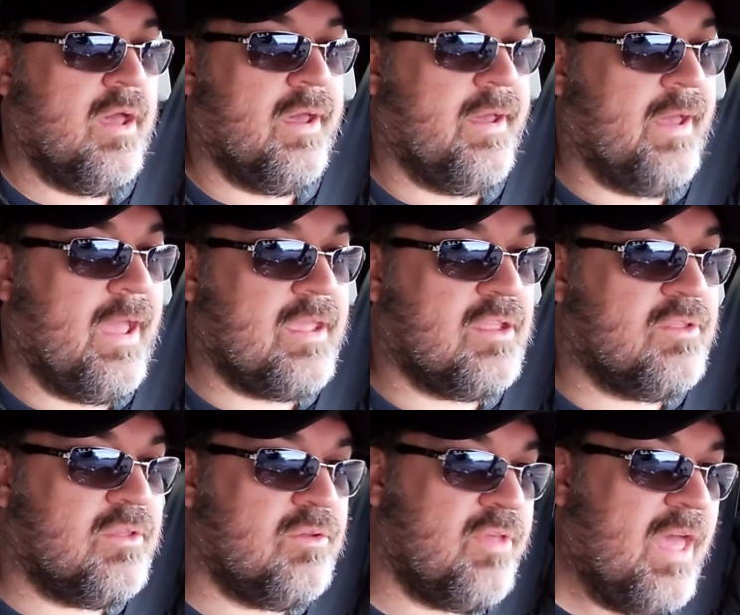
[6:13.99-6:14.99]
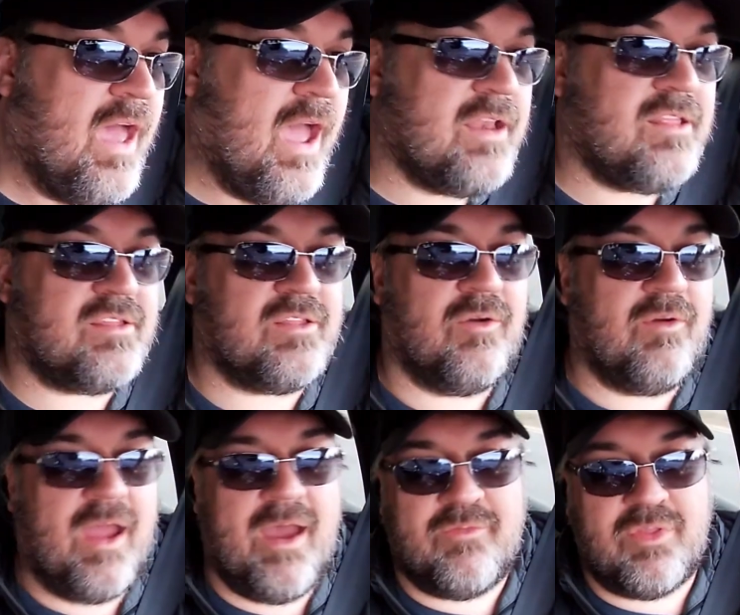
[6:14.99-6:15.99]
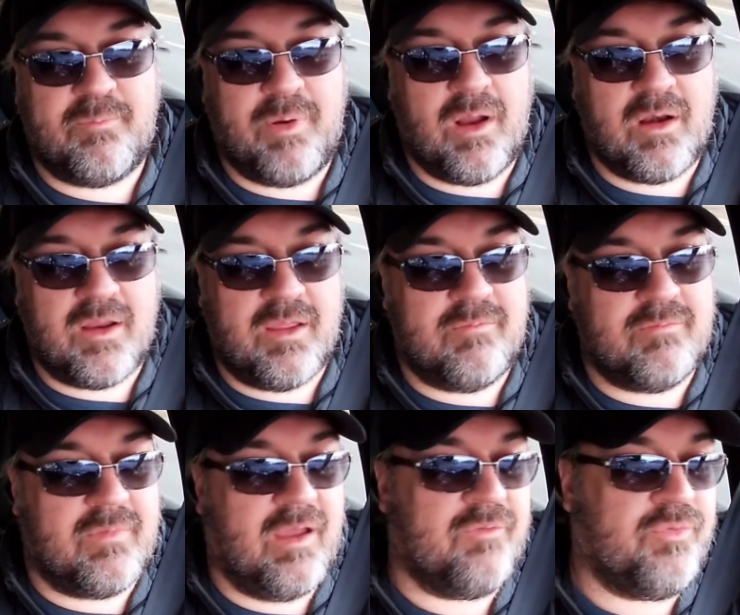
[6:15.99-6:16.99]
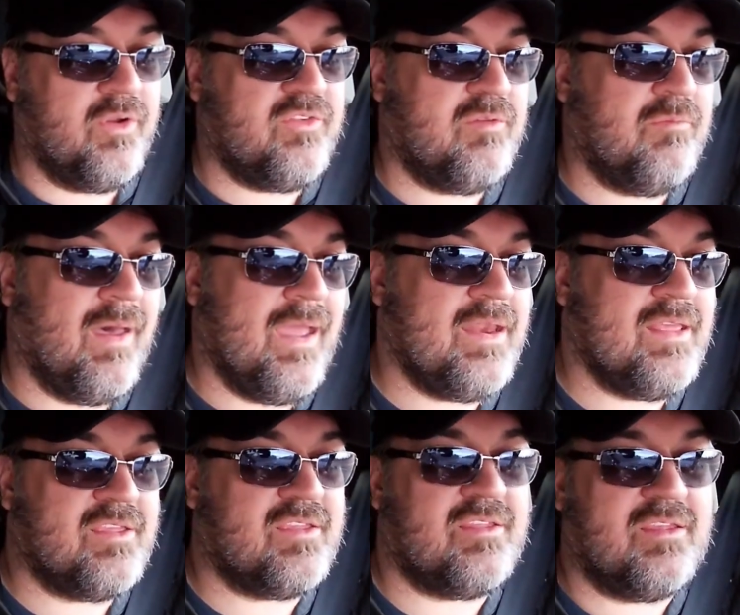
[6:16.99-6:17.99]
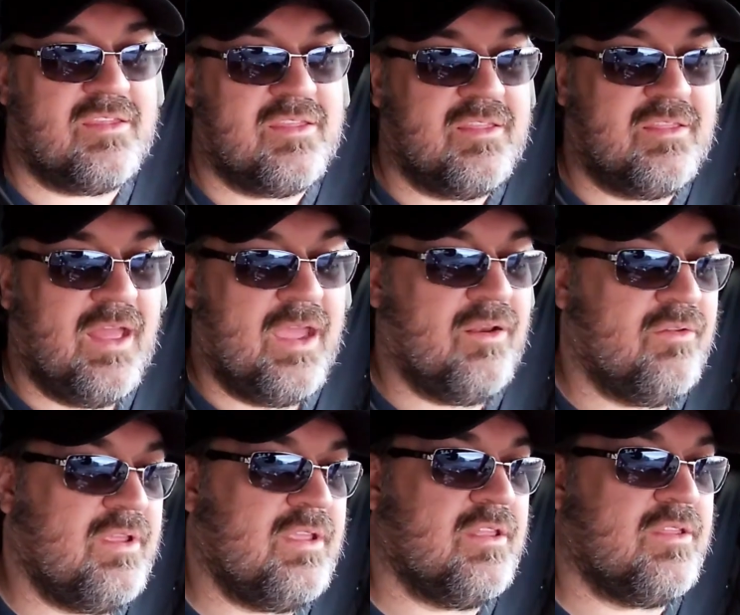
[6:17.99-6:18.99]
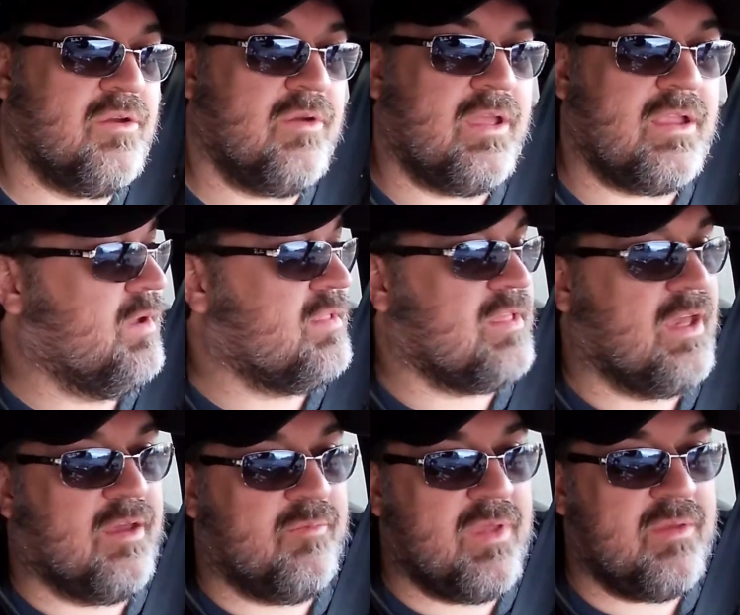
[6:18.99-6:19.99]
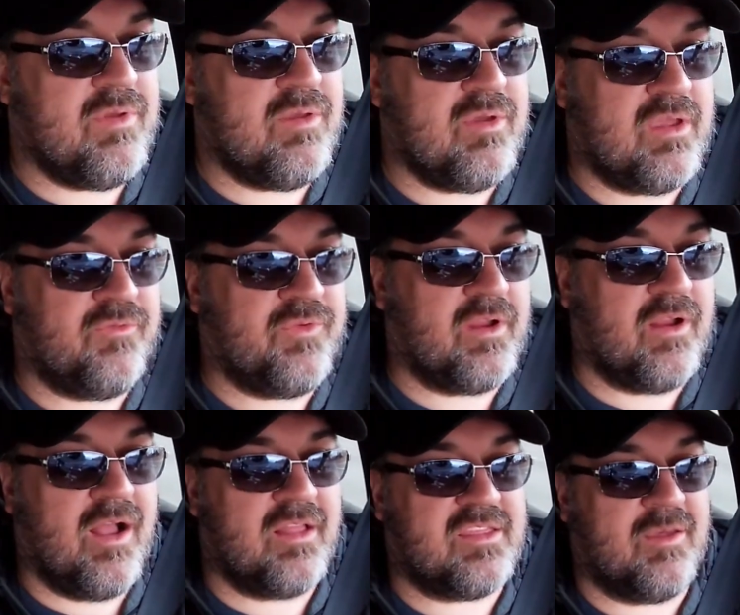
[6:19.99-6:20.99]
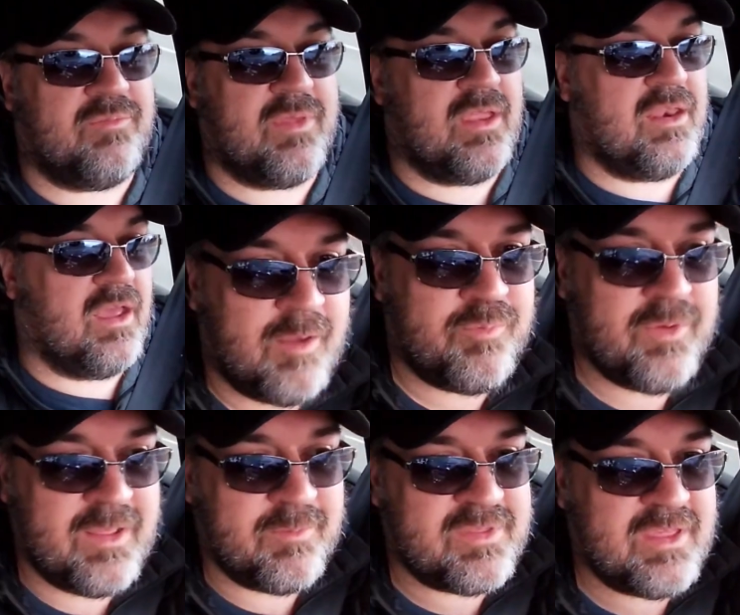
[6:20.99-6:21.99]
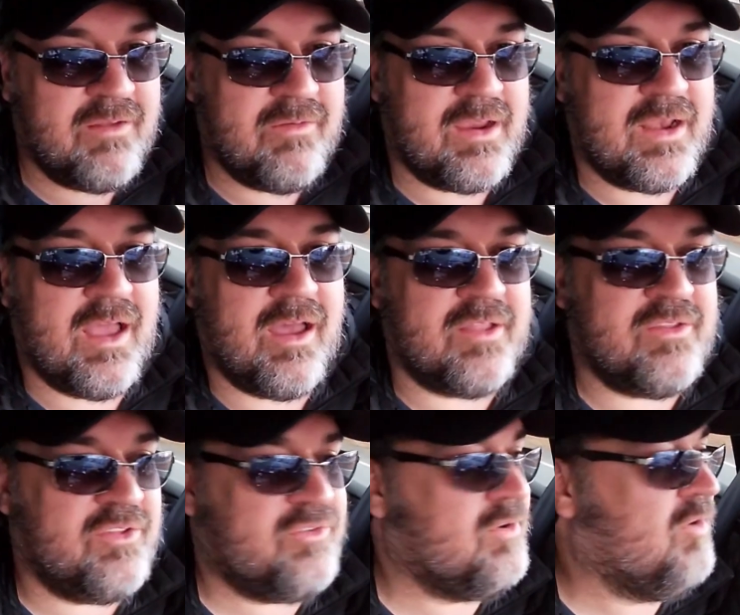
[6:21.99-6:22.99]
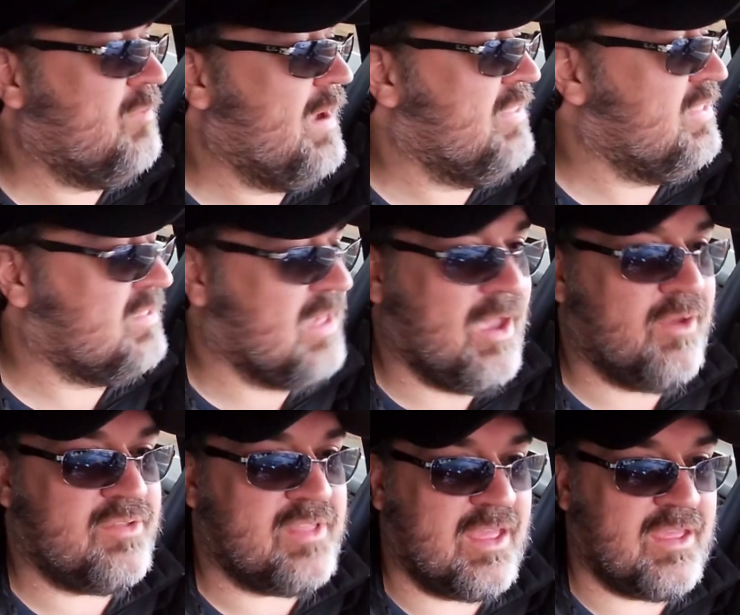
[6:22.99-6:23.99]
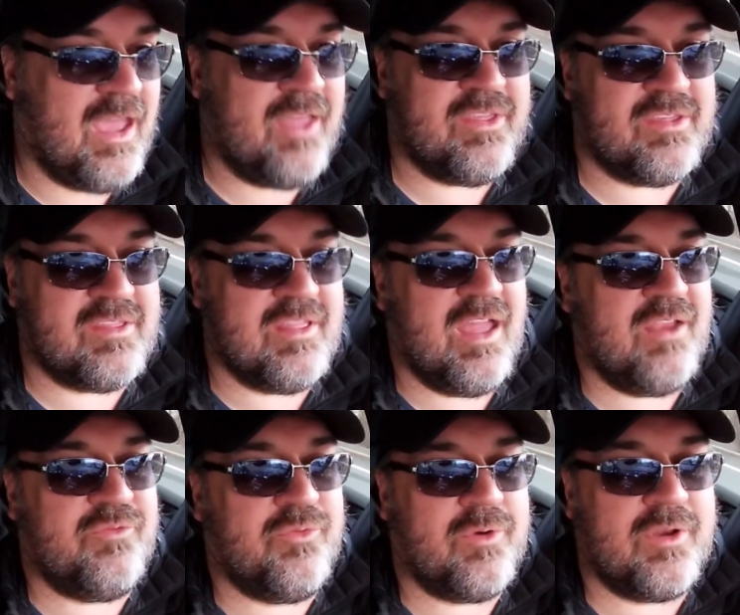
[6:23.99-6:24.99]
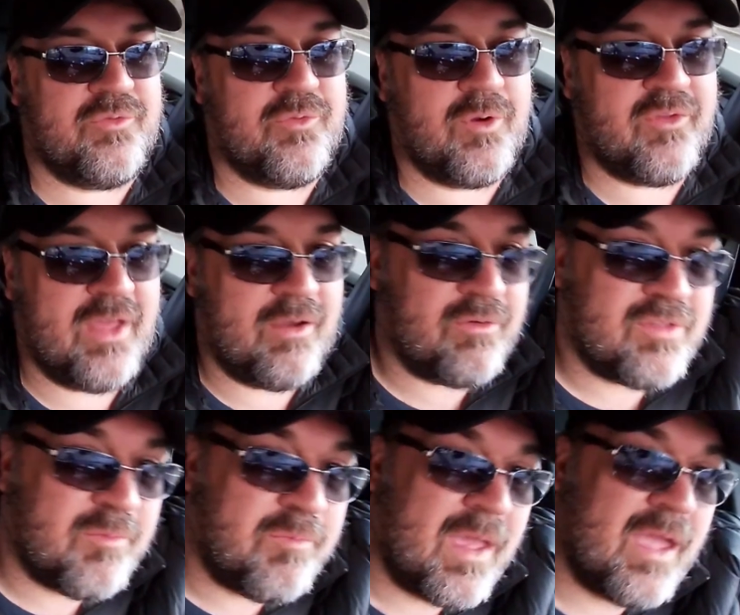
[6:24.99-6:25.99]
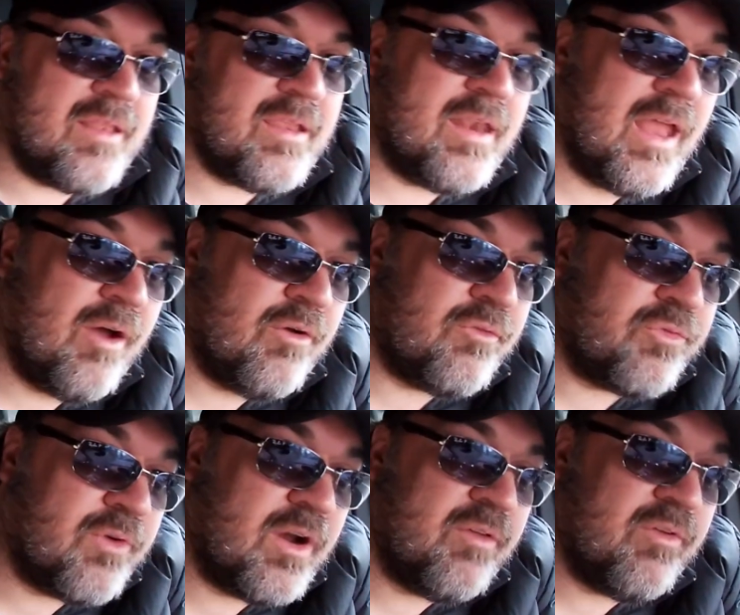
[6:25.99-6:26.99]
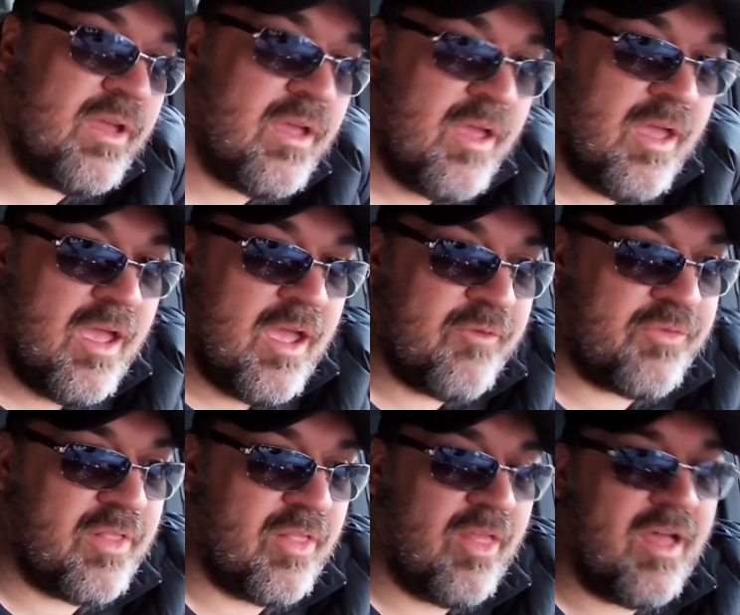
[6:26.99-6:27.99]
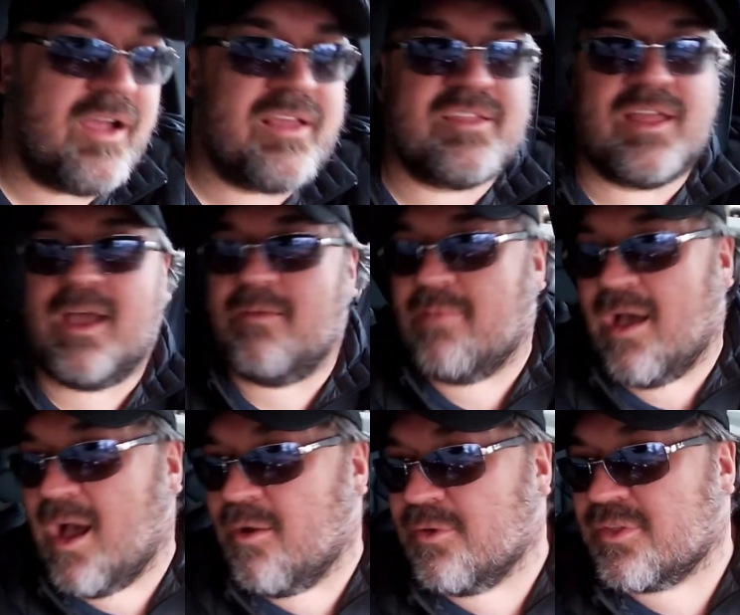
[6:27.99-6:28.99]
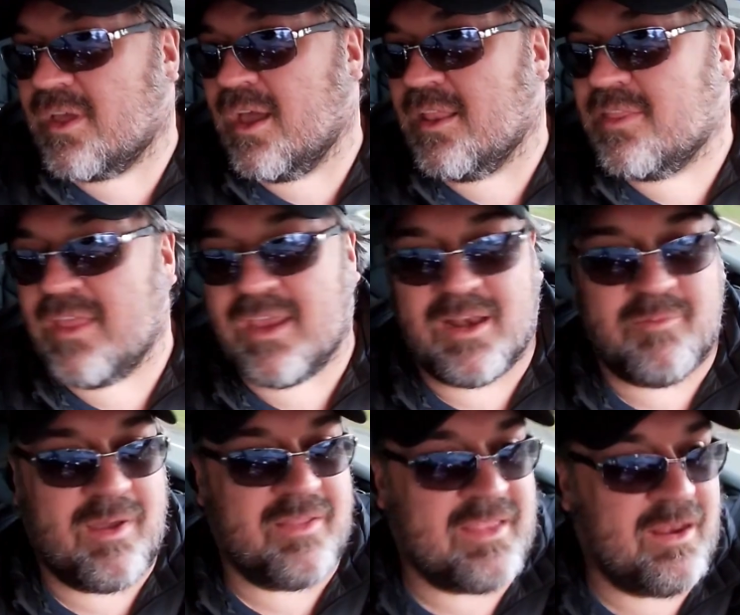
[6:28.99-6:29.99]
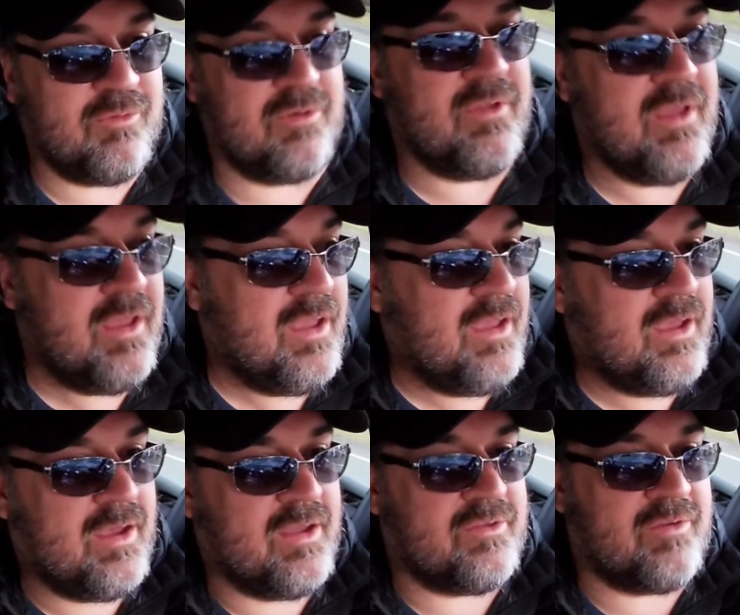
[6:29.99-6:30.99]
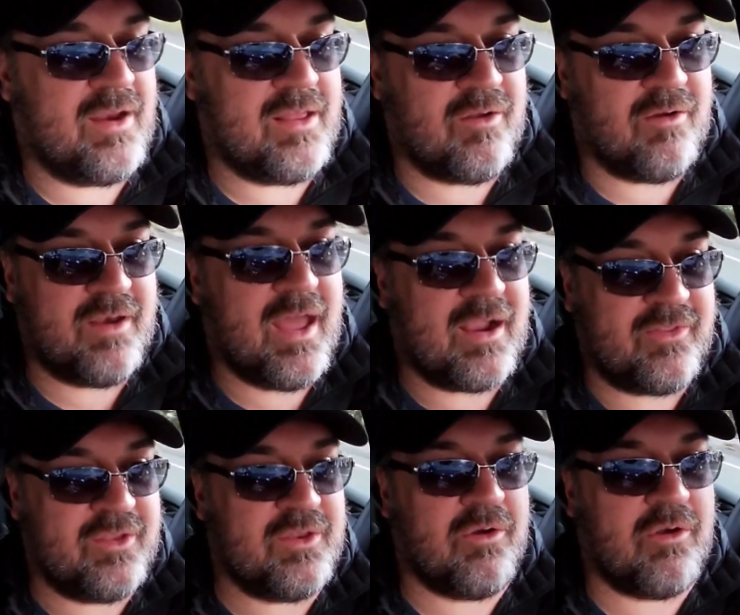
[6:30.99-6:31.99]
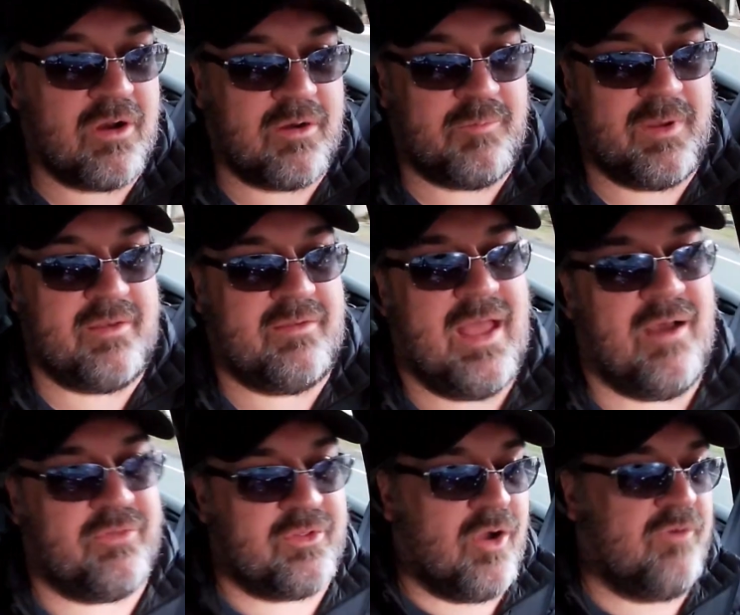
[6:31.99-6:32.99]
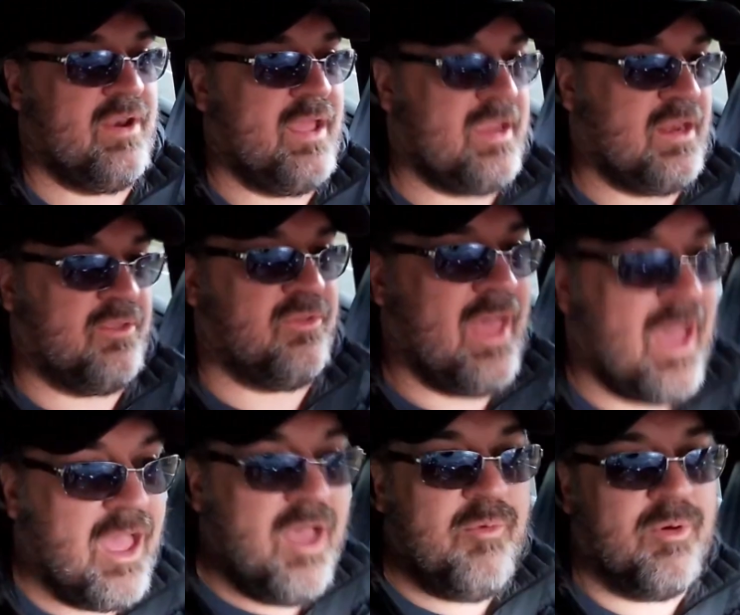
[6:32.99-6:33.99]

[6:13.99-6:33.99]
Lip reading: I can do that. I just don't have the part, and unfortunately mine is just, I don't need to do it. But maybe we can figure out something. I'm pretty upset right now. I just drove by this house that had this 944 that was abandoned out in front of it. And for the longest time now, I was kind of thinking about that I would try to go and knock on the door, but now with COVID, I ain't gonna do that.